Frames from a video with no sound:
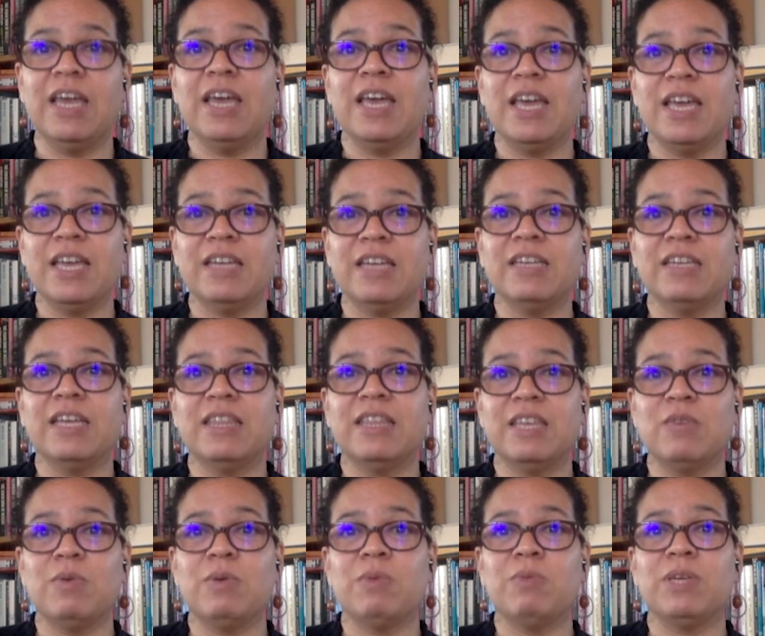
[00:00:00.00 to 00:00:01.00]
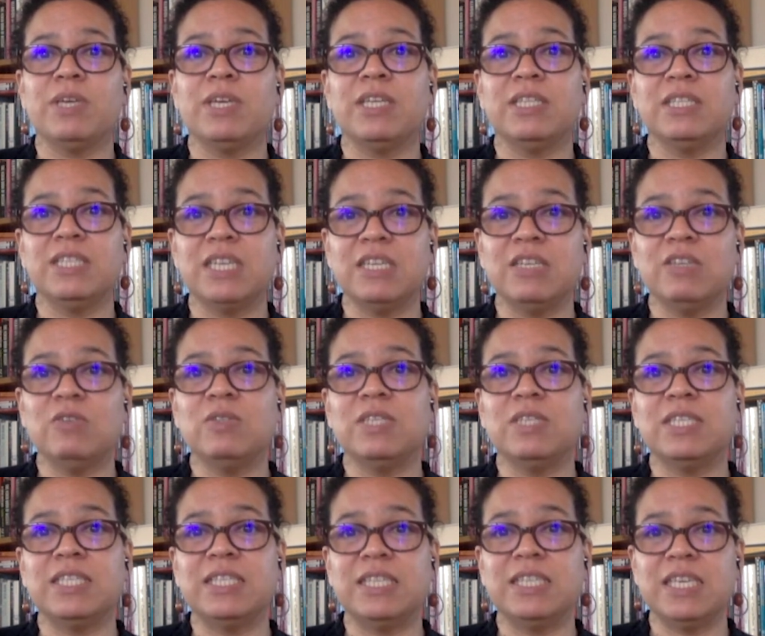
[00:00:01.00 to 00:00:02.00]
And I think we would continue to
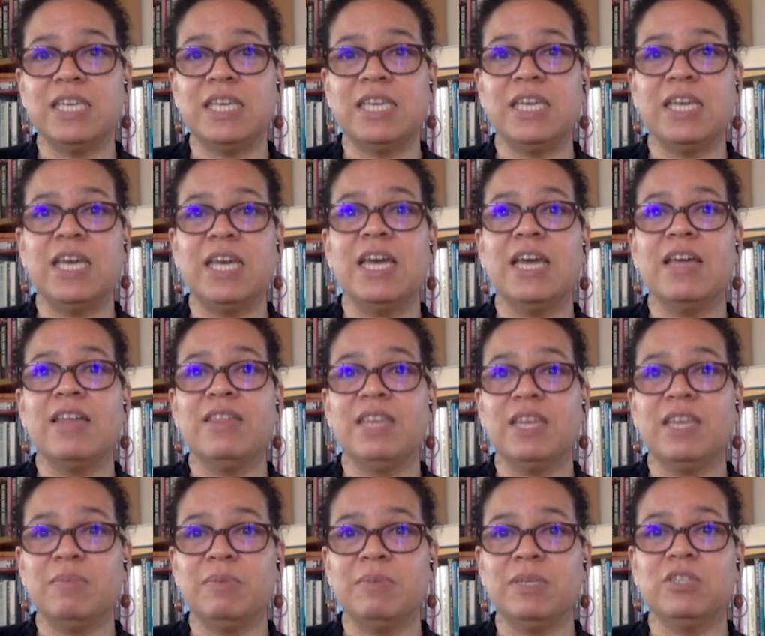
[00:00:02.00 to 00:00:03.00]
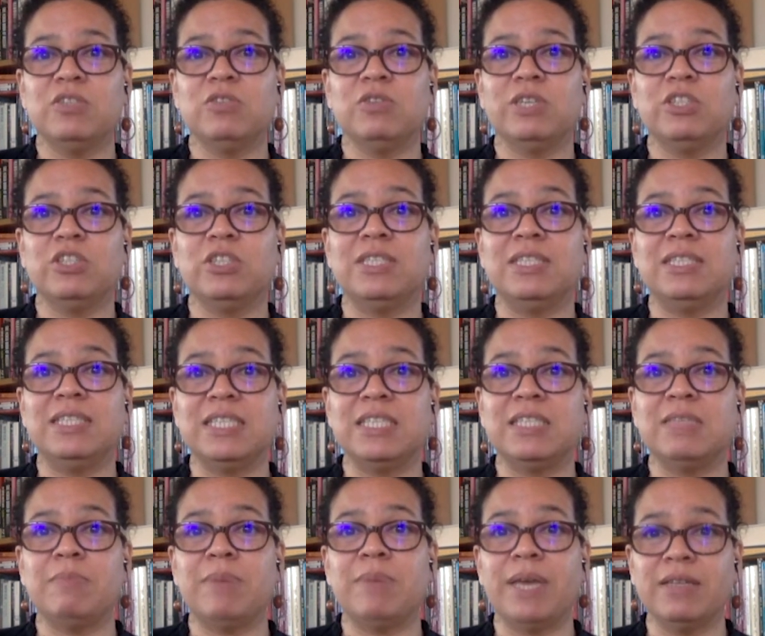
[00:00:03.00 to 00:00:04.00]
see the administration
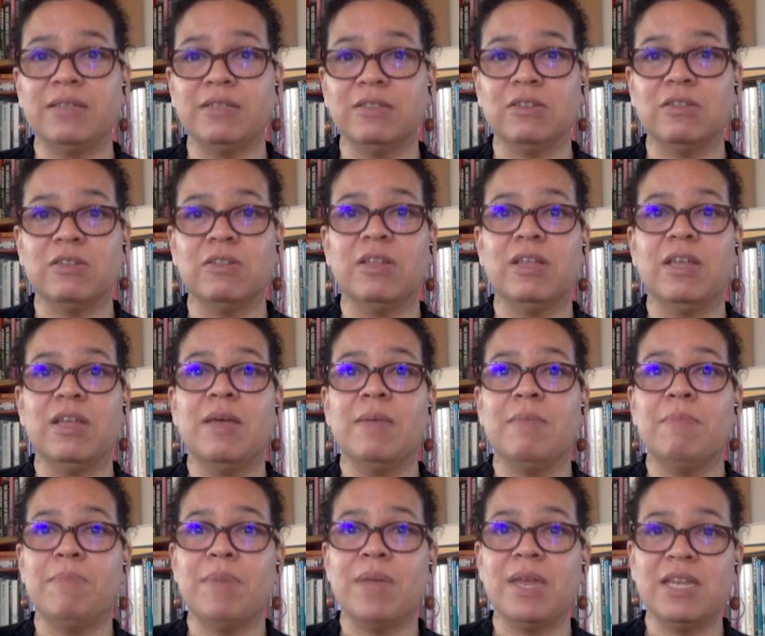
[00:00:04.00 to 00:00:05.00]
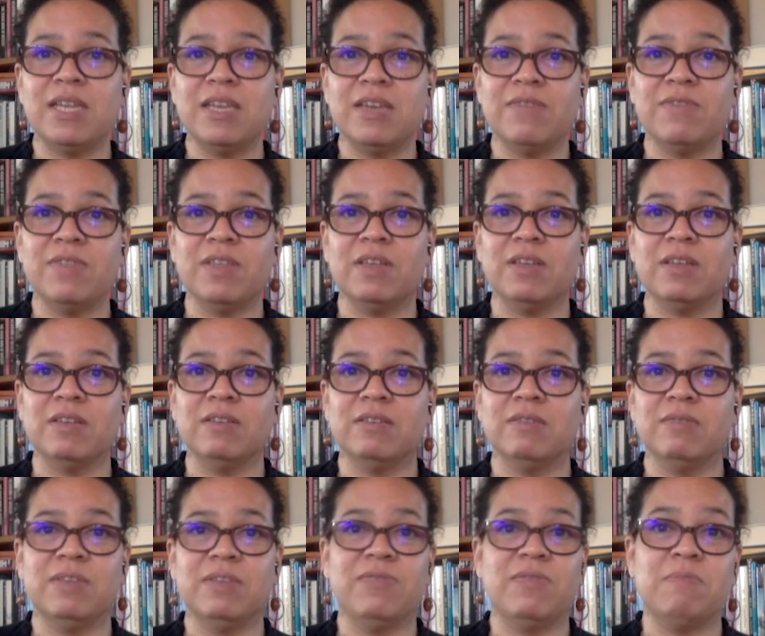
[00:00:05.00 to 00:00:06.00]
dismantle many of the
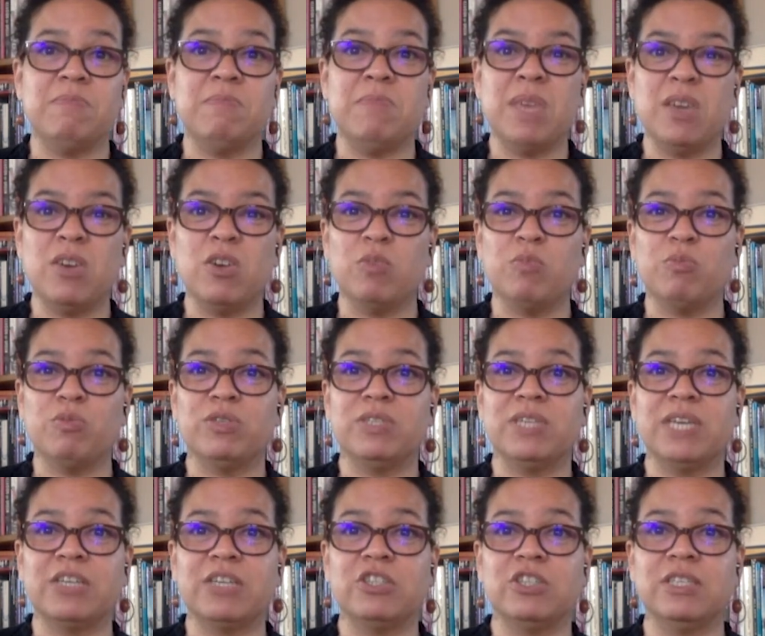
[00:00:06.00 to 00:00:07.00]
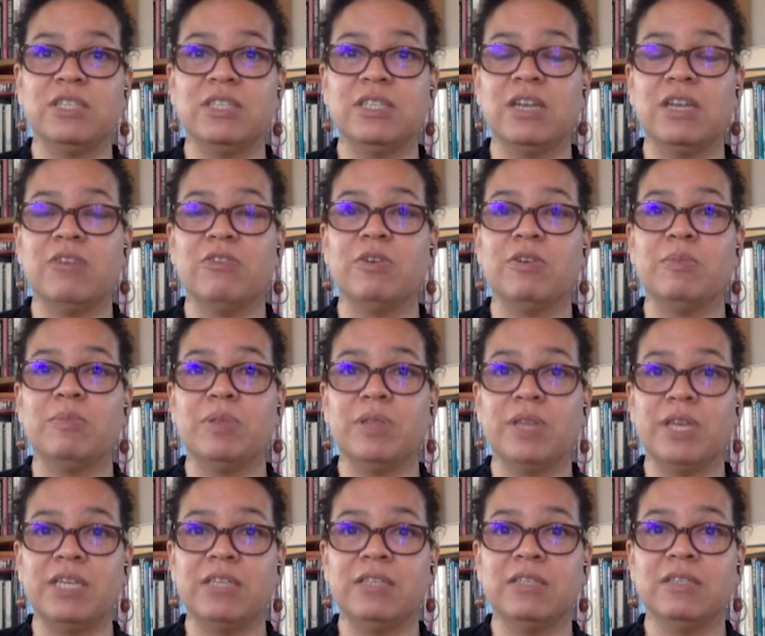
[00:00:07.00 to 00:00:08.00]
even meager protections that are in
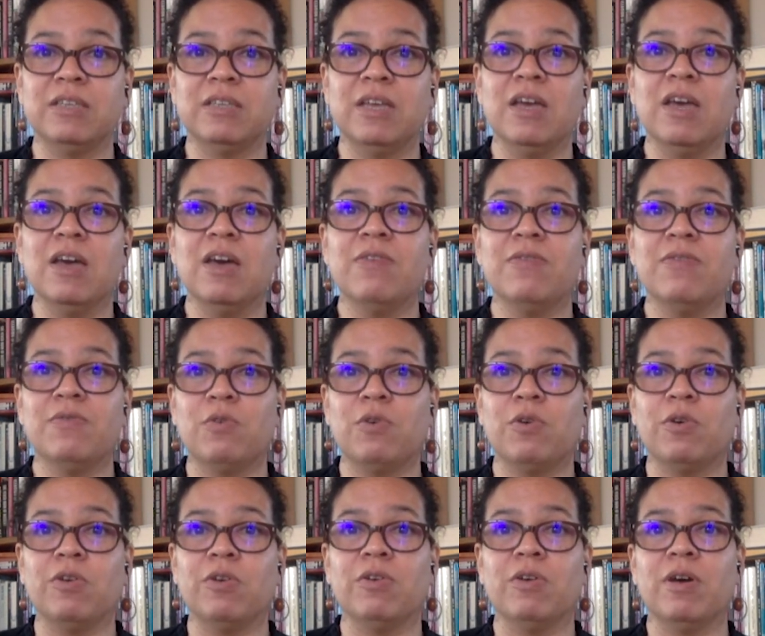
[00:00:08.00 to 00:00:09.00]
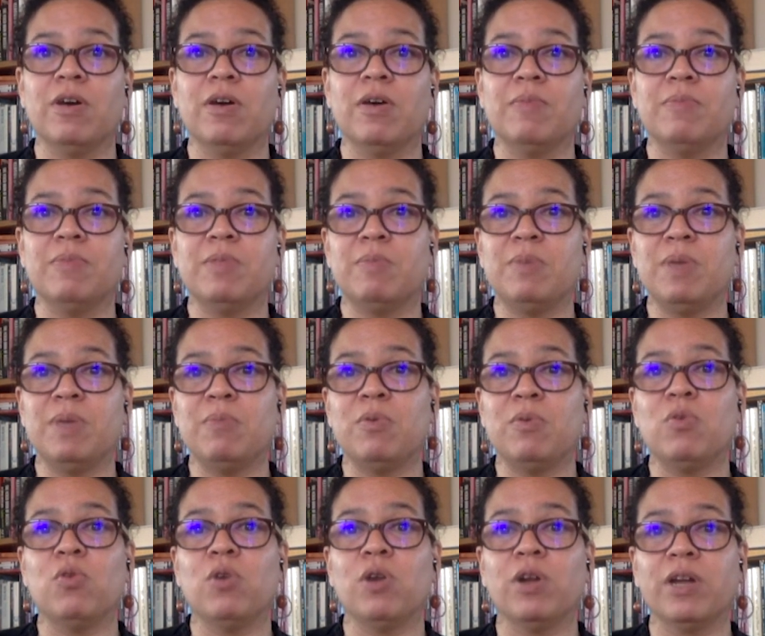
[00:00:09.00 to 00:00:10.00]
place for the people
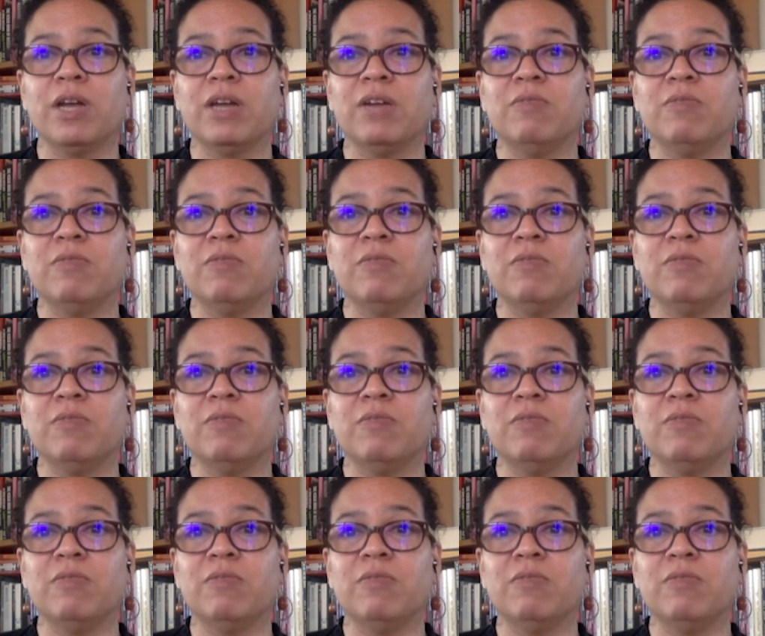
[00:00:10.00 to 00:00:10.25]
who are kind